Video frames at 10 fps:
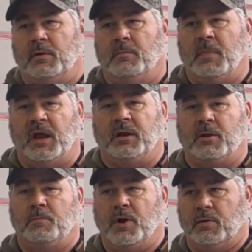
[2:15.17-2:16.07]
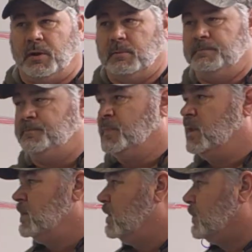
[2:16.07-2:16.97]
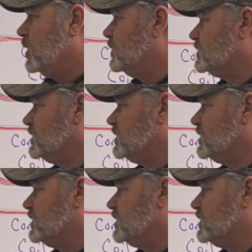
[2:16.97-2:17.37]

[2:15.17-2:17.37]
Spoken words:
main component. The purpose